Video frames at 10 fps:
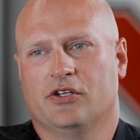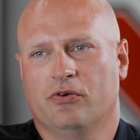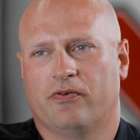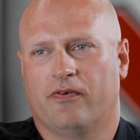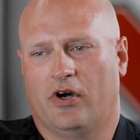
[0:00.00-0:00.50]
a
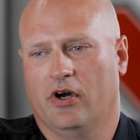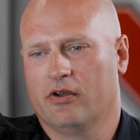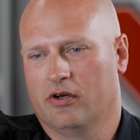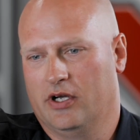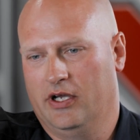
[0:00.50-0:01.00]
new
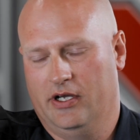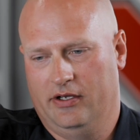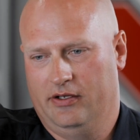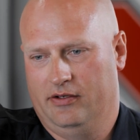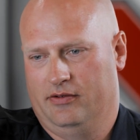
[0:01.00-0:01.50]
father, I,
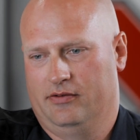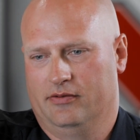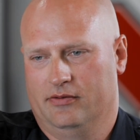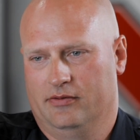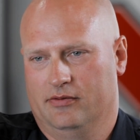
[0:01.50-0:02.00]
I
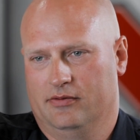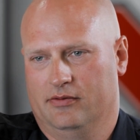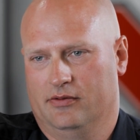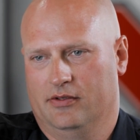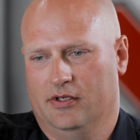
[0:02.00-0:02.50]

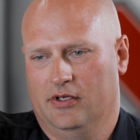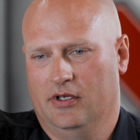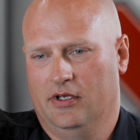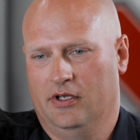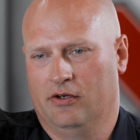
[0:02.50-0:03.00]

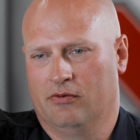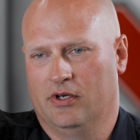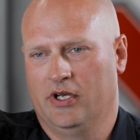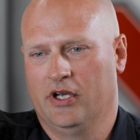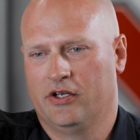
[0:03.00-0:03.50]
you know,
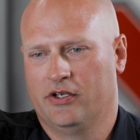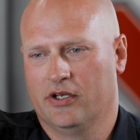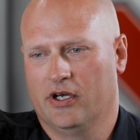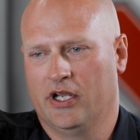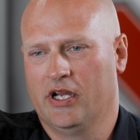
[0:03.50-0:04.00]
I,
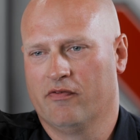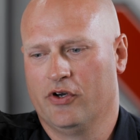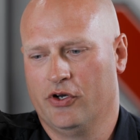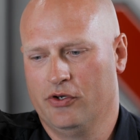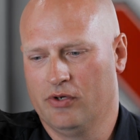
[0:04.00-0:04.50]
I never
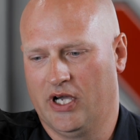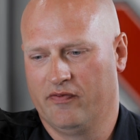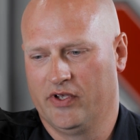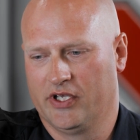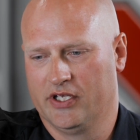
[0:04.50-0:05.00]
knew
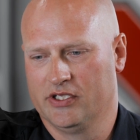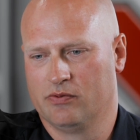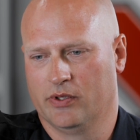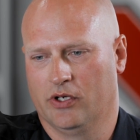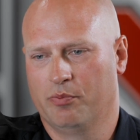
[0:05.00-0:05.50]
having kids
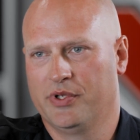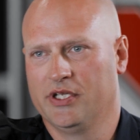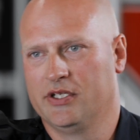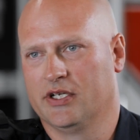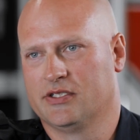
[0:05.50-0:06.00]
without
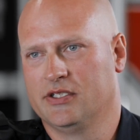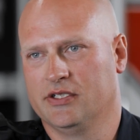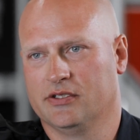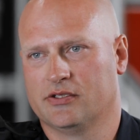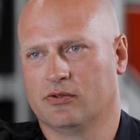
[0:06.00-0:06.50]

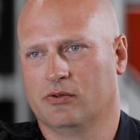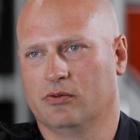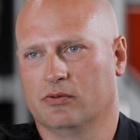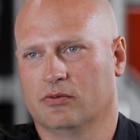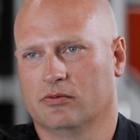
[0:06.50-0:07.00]
PTSD,
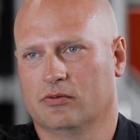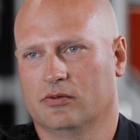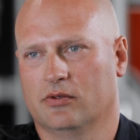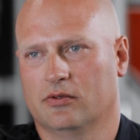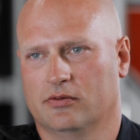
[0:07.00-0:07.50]
so
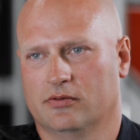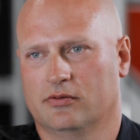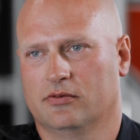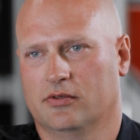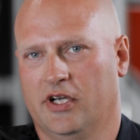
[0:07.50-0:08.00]

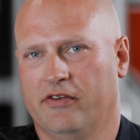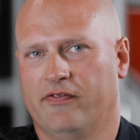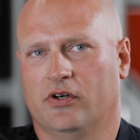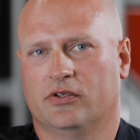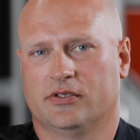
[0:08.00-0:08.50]
I
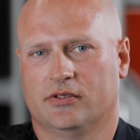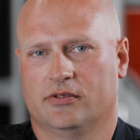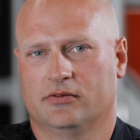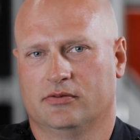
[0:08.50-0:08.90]
felt